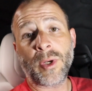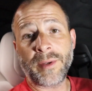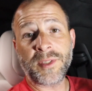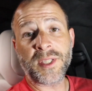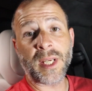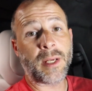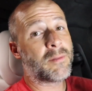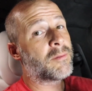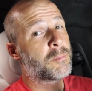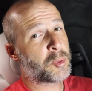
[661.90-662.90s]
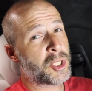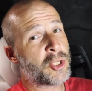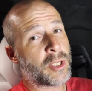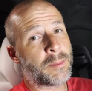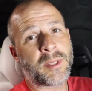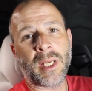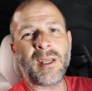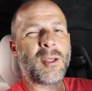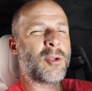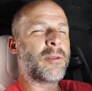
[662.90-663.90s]
So I have to say, pretty good
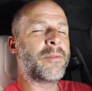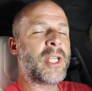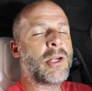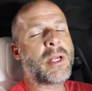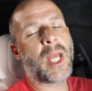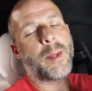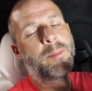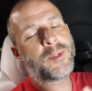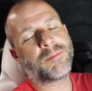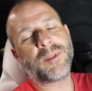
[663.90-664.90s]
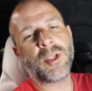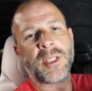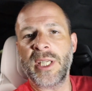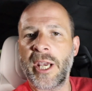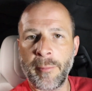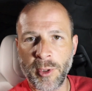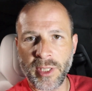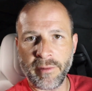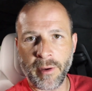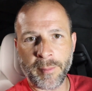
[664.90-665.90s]
update. You know, the video games, you can take them or
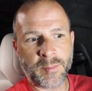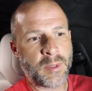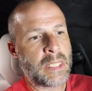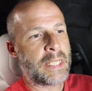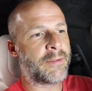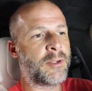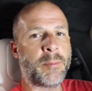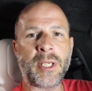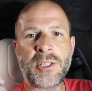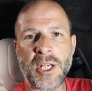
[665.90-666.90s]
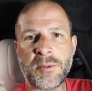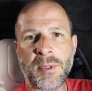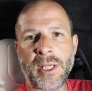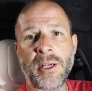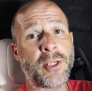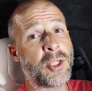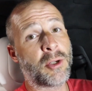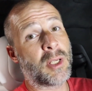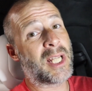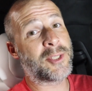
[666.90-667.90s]
leave them. If you're a big chess player and you
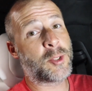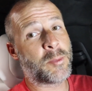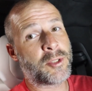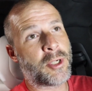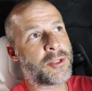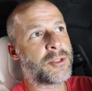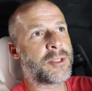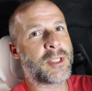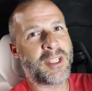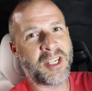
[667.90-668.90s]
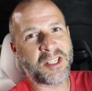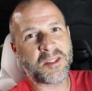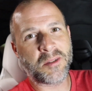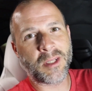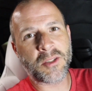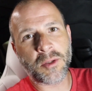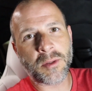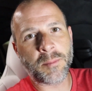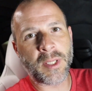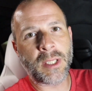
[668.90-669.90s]
go to a lot of superchargers, then yes, that's a
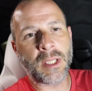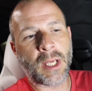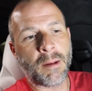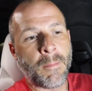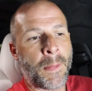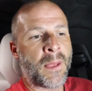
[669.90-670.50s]
big thing.